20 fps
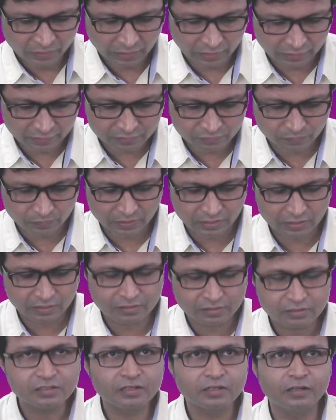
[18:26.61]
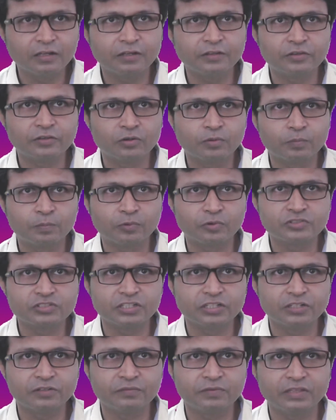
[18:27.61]
As we
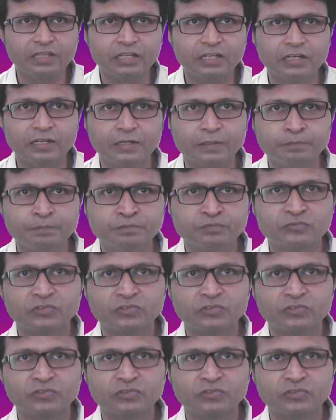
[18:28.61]
proceed with the